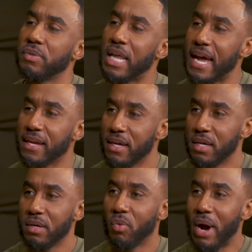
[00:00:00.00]
Like,
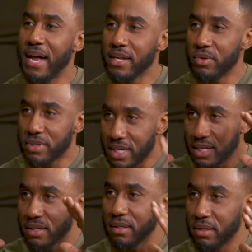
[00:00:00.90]
why do you
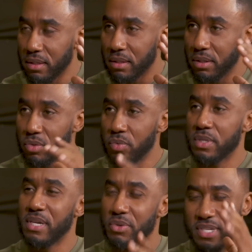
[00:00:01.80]
think
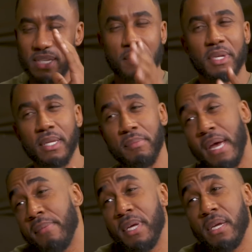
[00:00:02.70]
you seemingly,
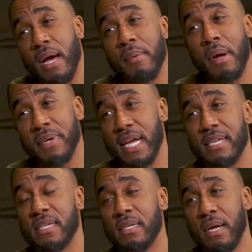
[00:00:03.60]
maybe, I'm
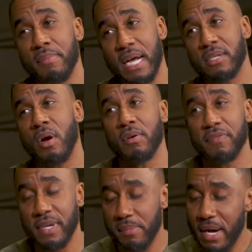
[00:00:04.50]
guessing, I'm not talking
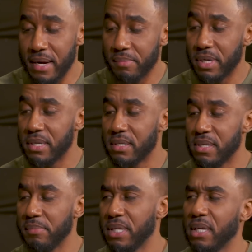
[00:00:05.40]
for anybody, but
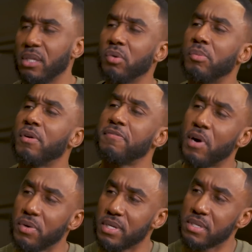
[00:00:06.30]
seemingly a little more
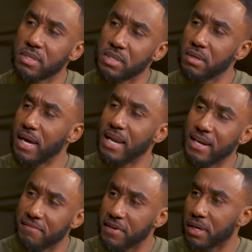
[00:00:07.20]
focused and still had
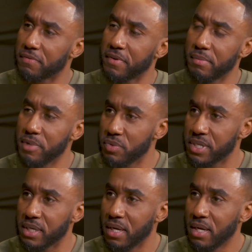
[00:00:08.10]
that vigor for the music